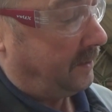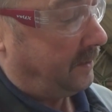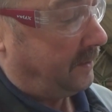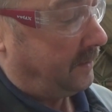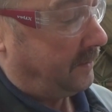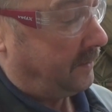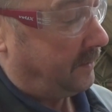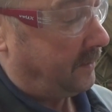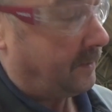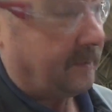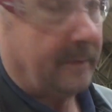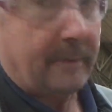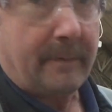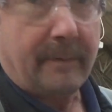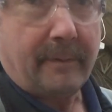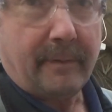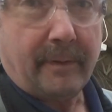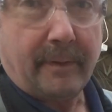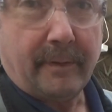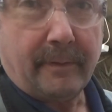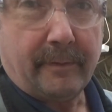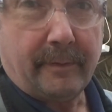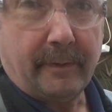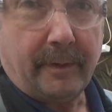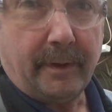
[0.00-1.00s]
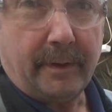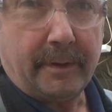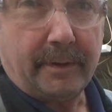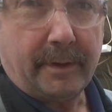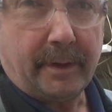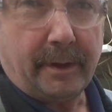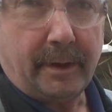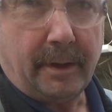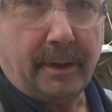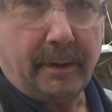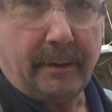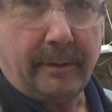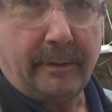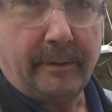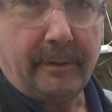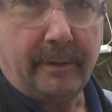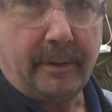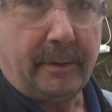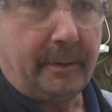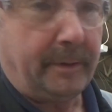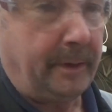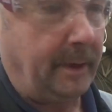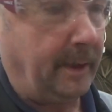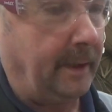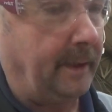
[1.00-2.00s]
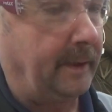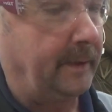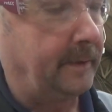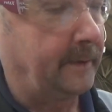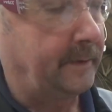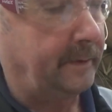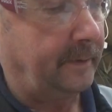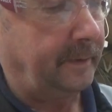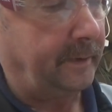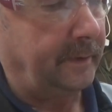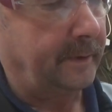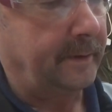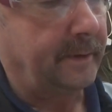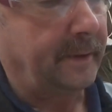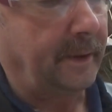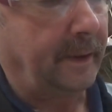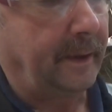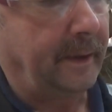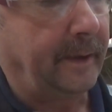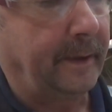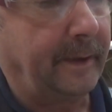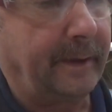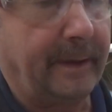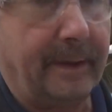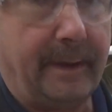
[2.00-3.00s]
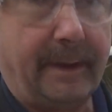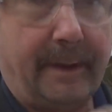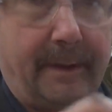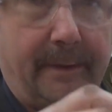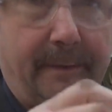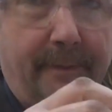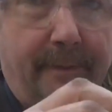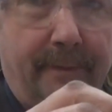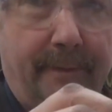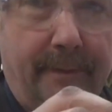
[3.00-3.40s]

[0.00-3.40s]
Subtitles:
in for it to go through yet, so it's like that.